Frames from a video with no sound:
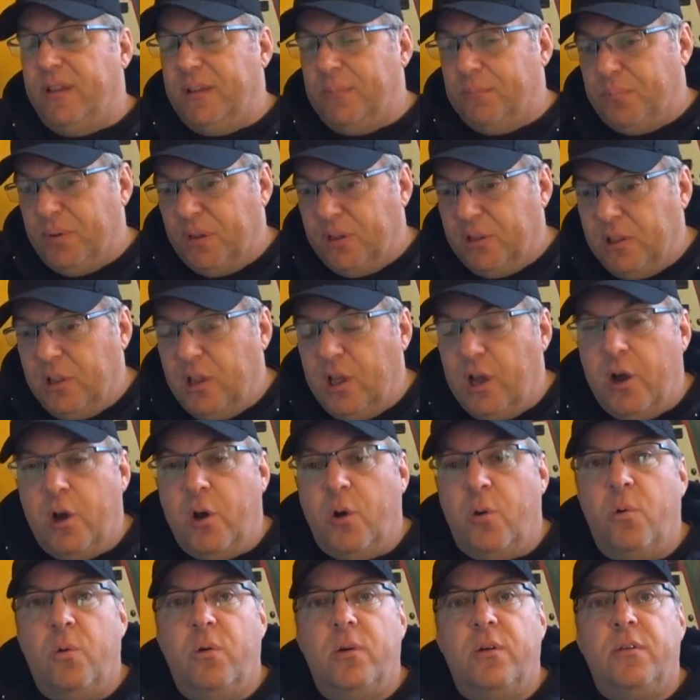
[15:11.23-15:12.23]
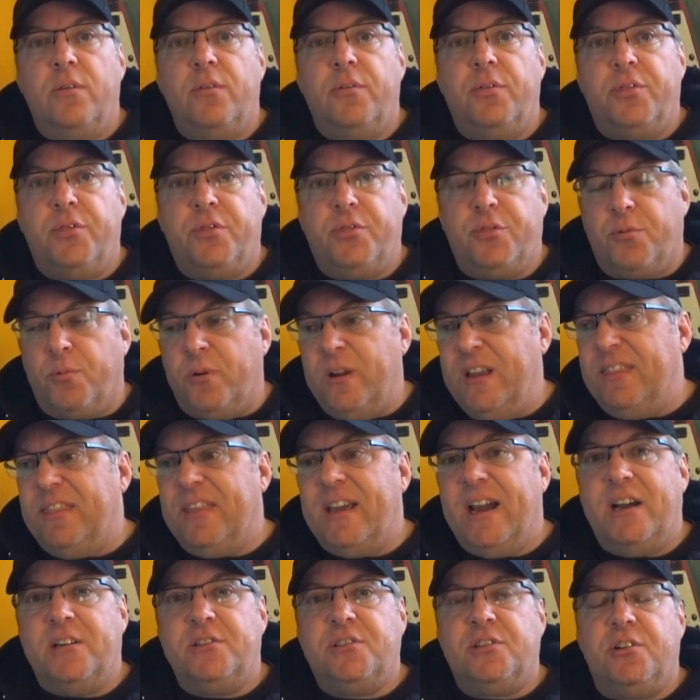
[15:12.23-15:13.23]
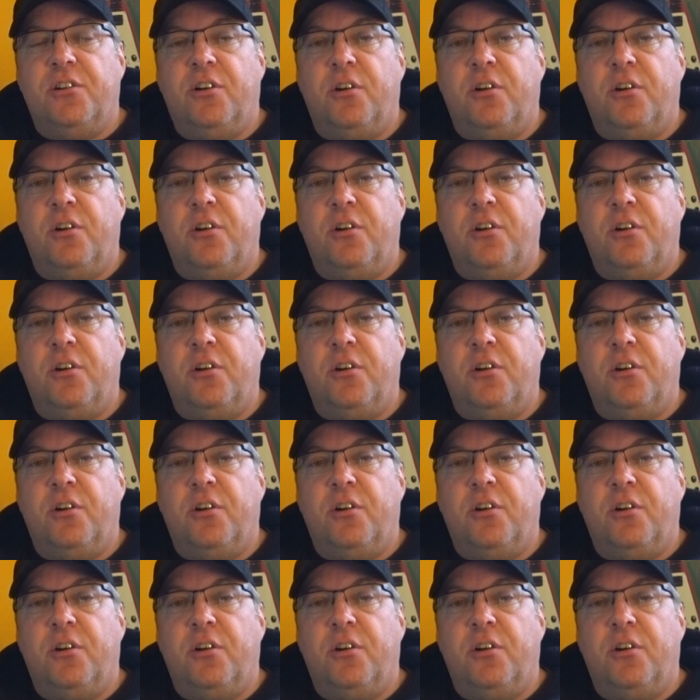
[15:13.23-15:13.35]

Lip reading: below 3,000